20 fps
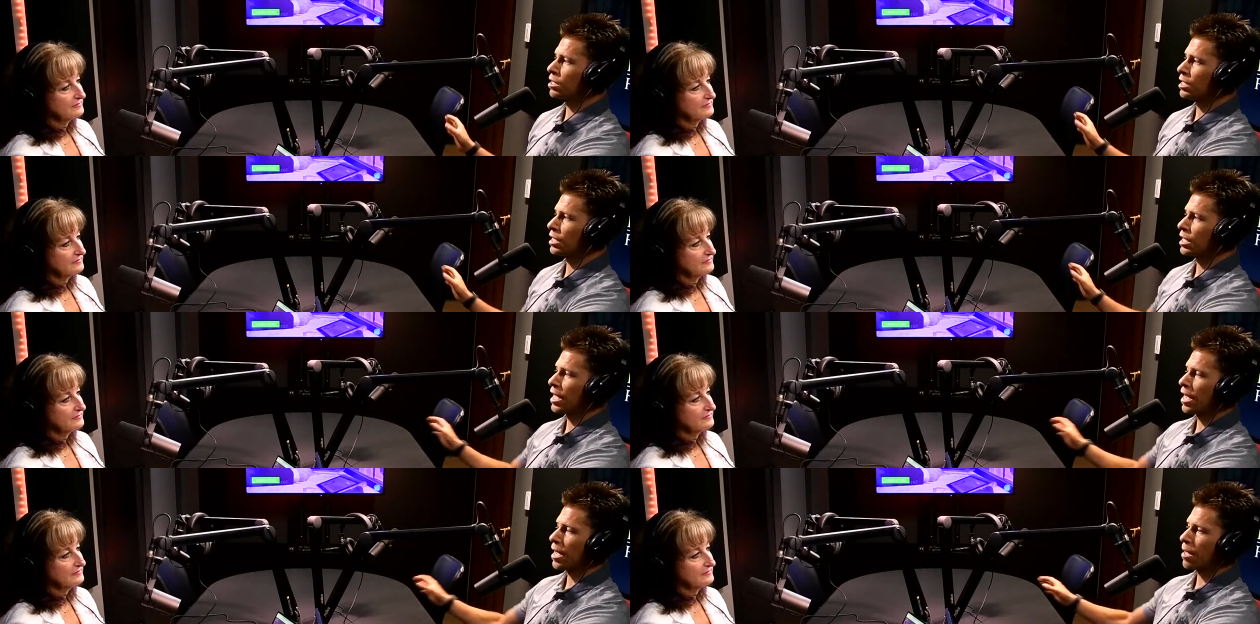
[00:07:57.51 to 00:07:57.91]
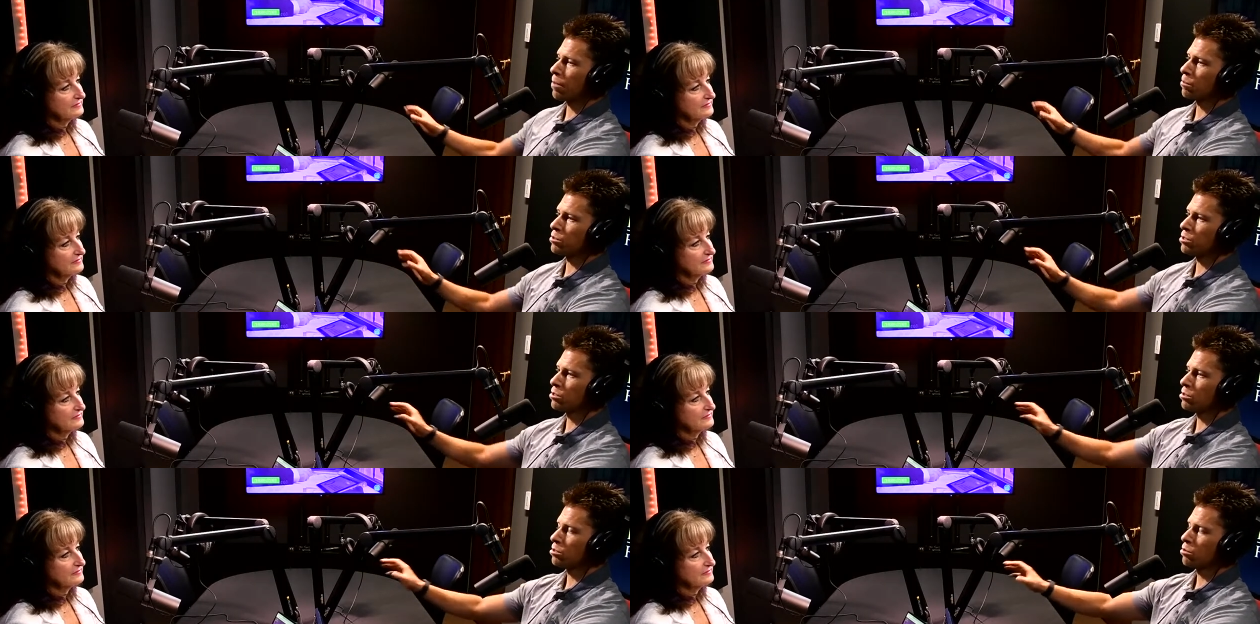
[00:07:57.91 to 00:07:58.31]
Speaker 1: in
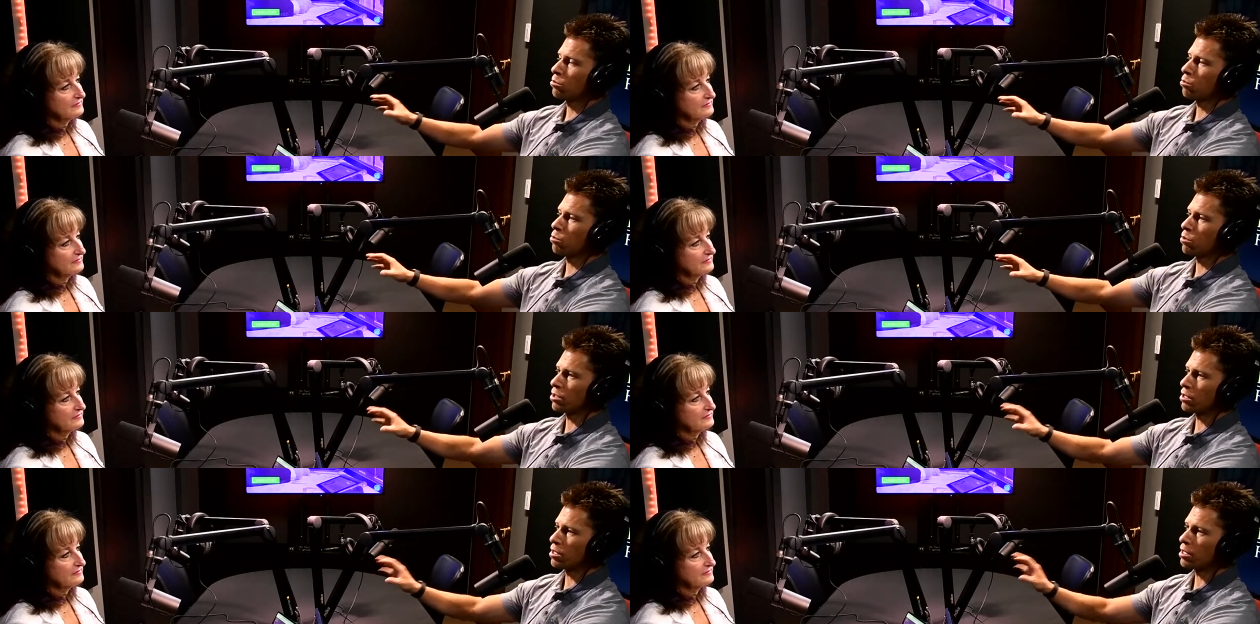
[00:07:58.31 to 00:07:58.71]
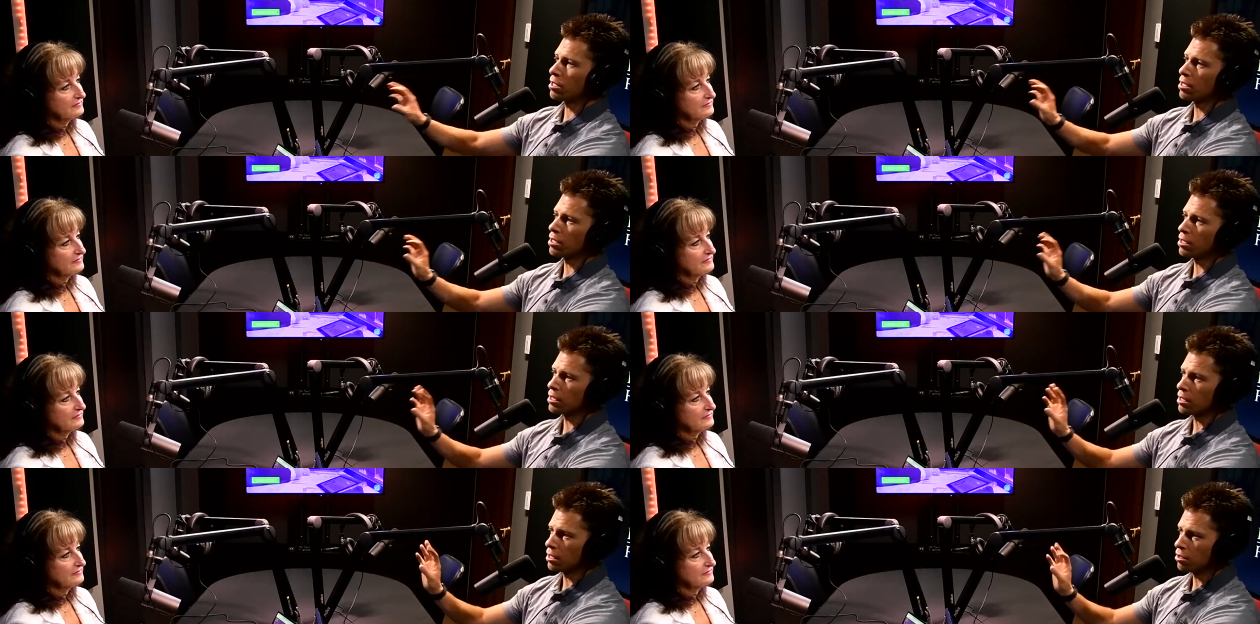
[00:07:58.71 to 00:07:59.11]
gaps within
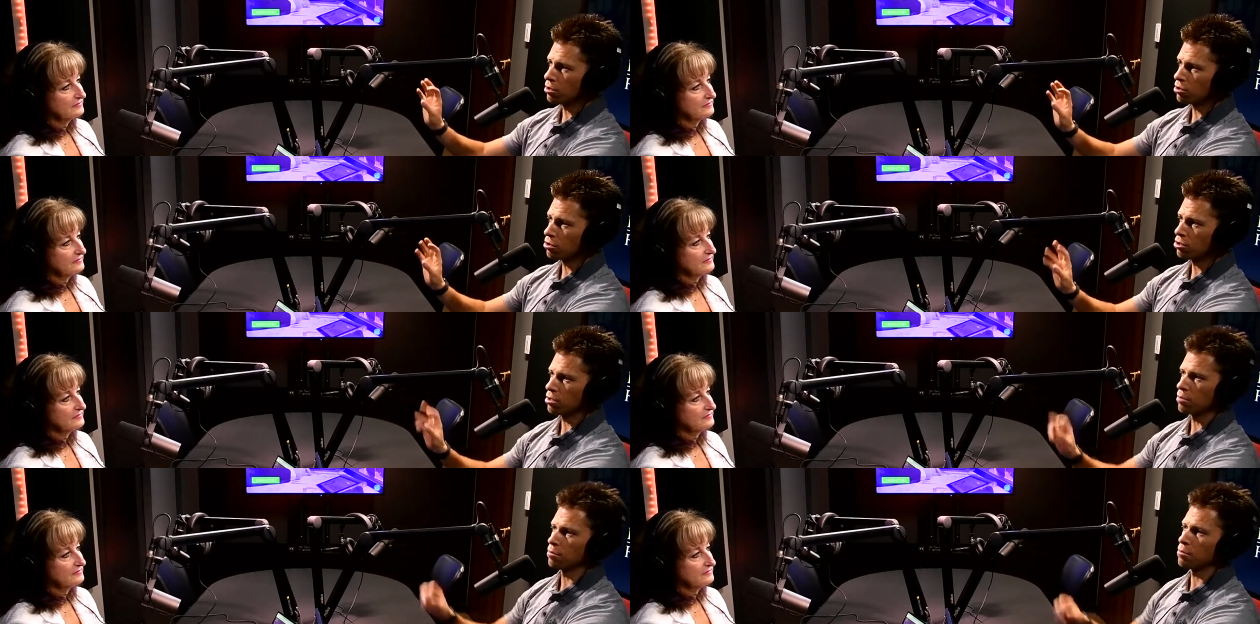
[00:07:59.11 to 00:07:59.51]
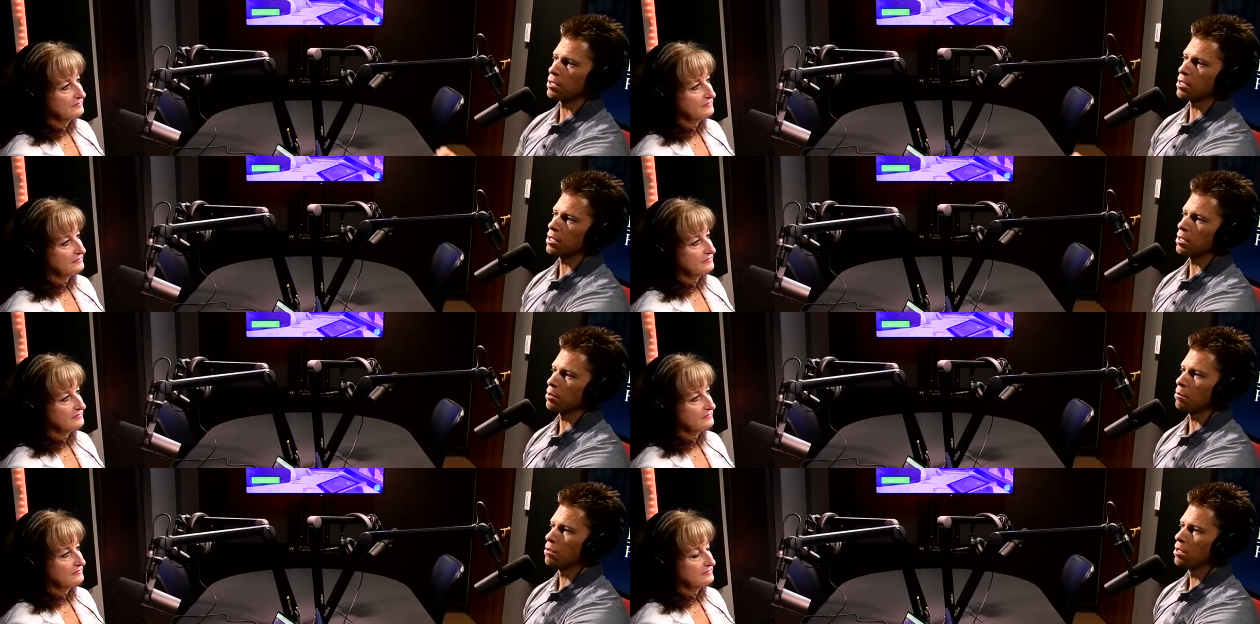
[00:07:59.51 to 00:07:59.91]
the leadership
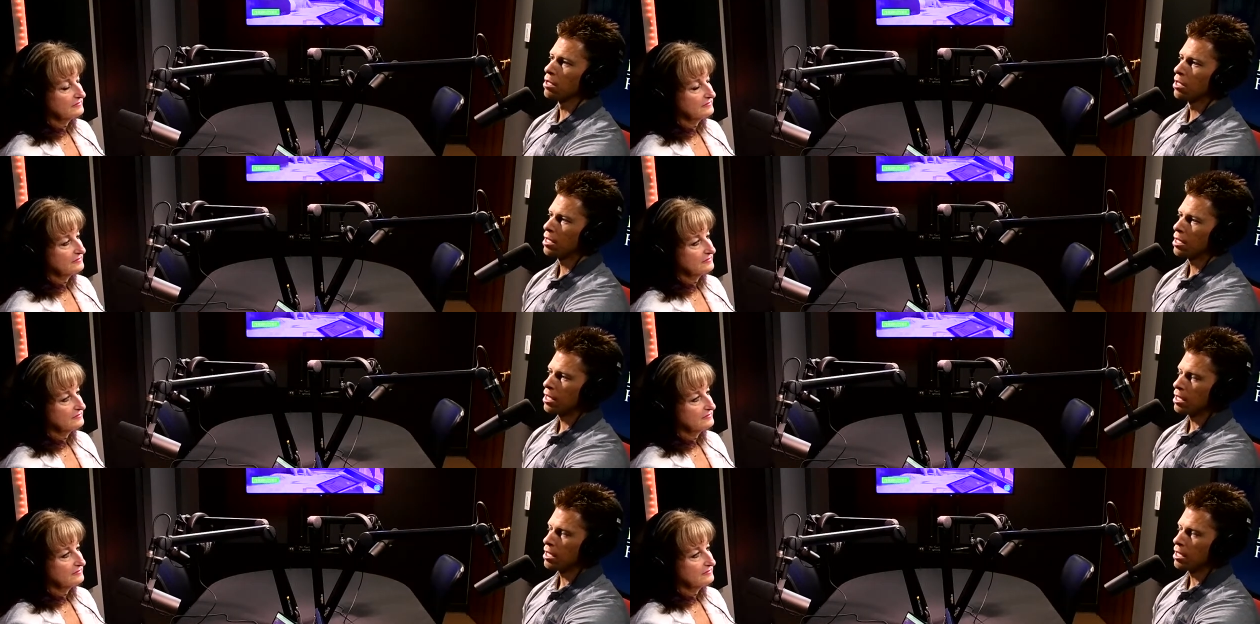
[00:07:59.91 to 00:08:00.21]
team.